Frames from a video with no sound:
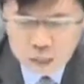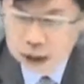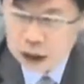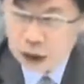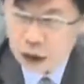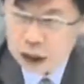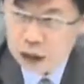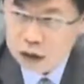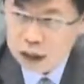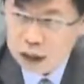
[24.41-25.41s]
But I don't
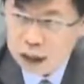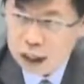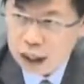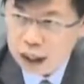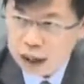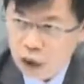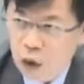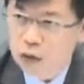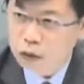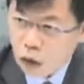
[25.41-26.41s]
see
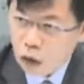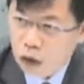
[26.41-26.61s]
that